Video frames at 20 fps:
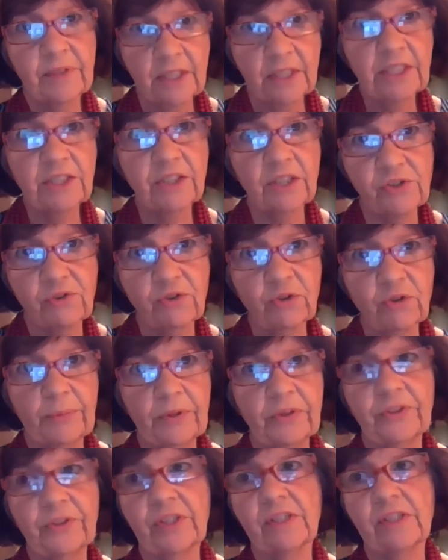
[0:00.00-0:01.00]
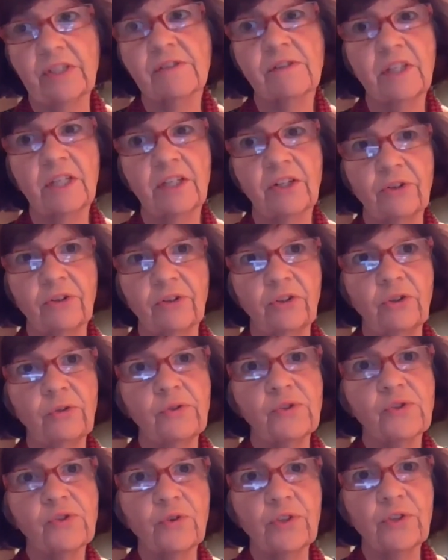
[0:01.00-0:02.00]
the industrial buildings that are
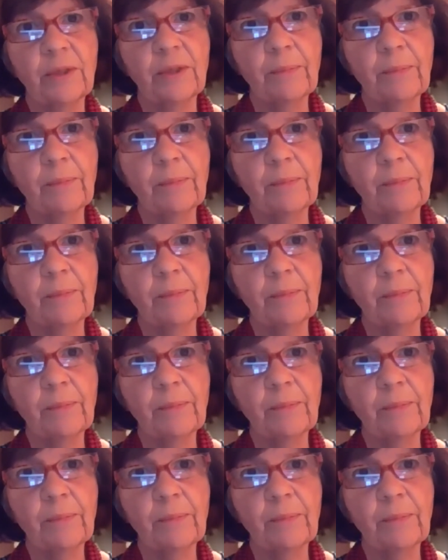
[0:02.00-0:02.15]
used or the